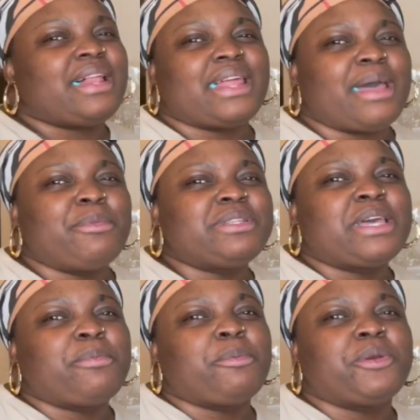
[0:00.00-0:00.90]
I'm a
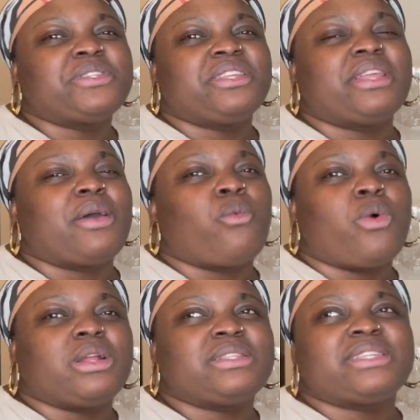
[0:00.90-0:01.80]
type of person that
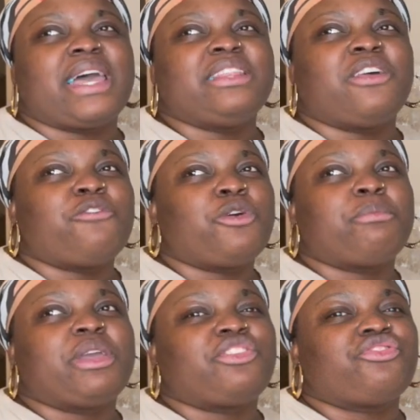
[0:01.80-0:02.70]
wants, I love when
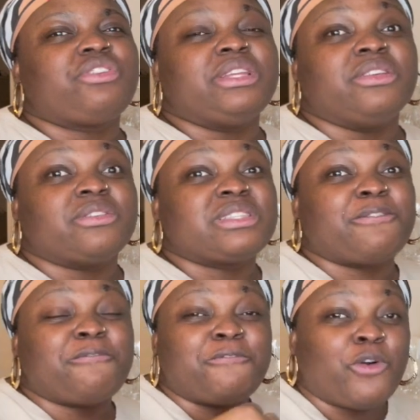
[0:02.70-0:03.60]
my tree looks
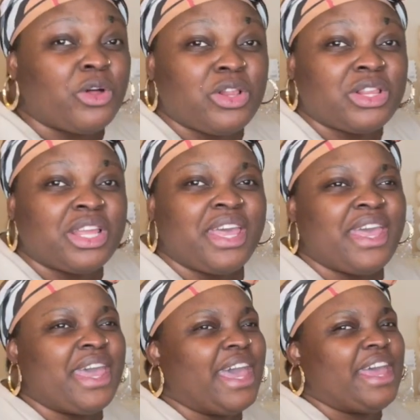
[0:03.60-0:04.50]
full
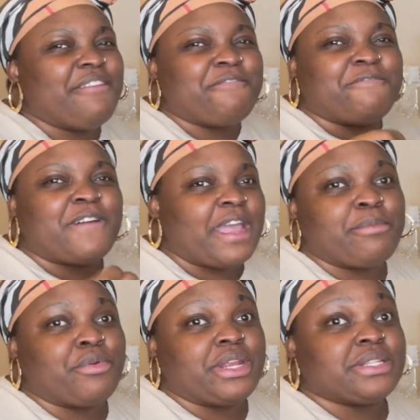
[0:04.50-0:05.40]
and
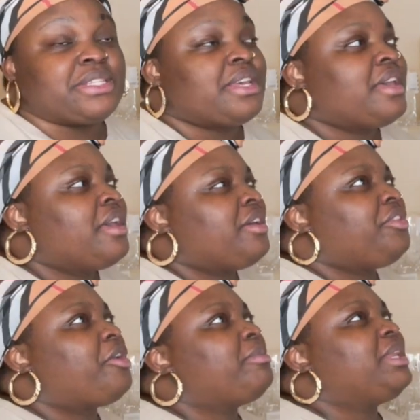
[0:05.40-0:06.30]
vibrant.
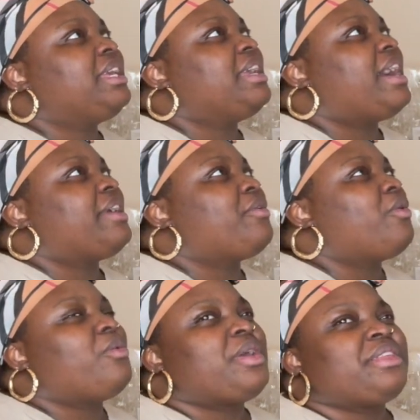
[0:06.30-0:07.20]
Normally I
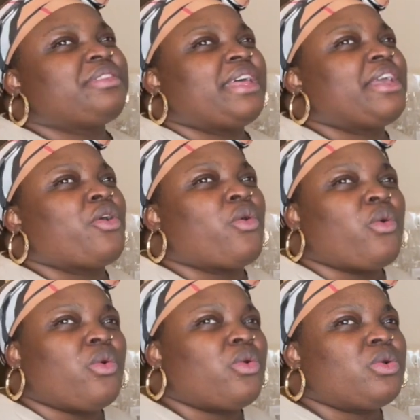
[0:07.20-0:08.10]
go with like
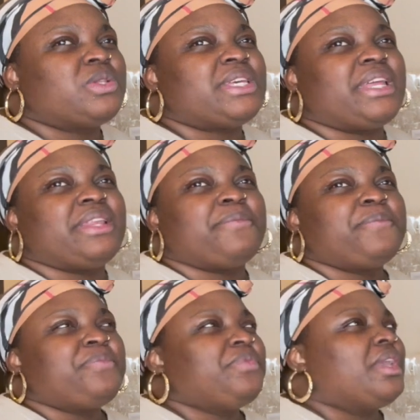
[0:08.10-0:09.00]
gold and
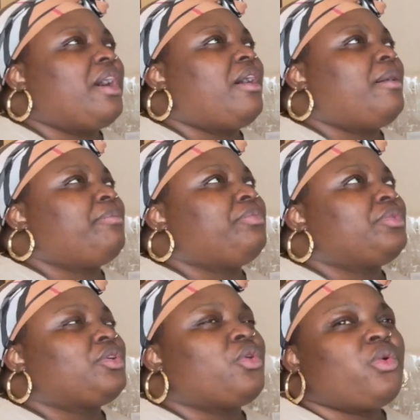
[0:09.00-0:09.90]
um,
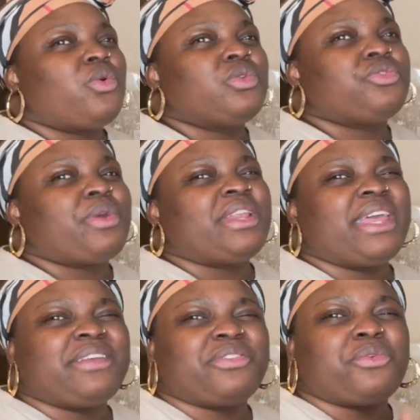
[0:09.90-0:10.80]
gold, red,
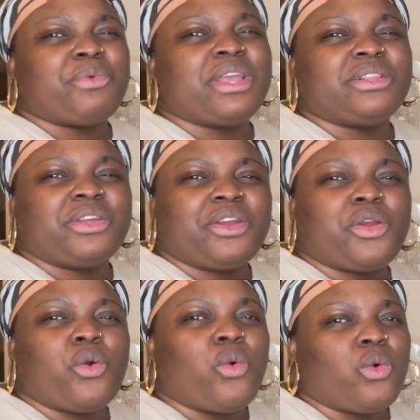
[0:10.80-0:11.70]
like the
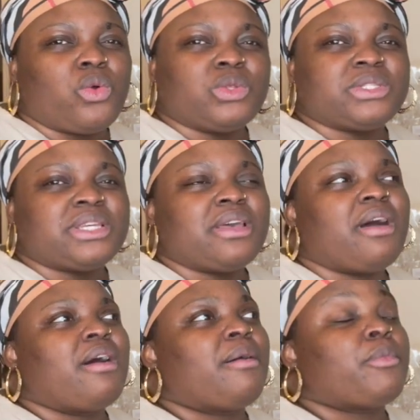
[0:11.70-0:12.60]
regular old
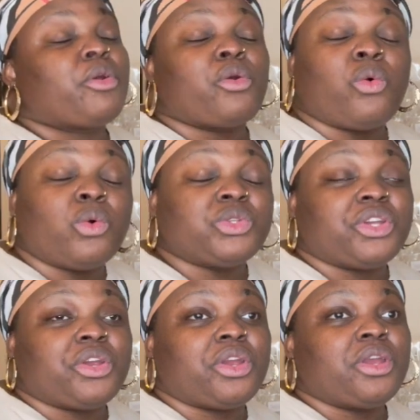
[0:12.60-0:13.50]
um, or
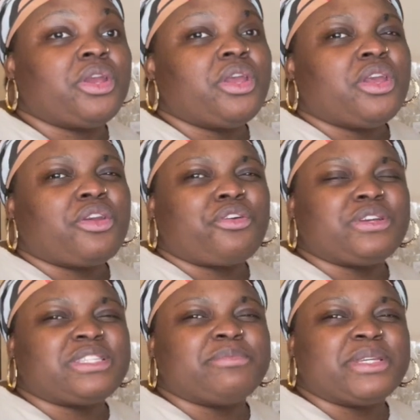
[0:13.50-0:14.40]
older
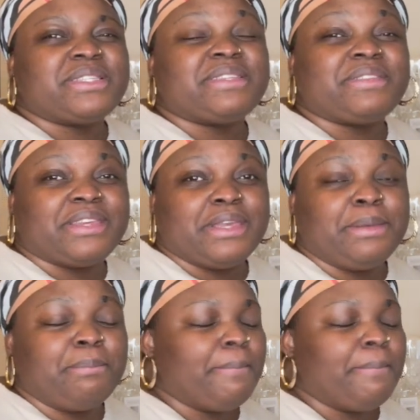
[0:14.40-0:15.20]
Christmas theme.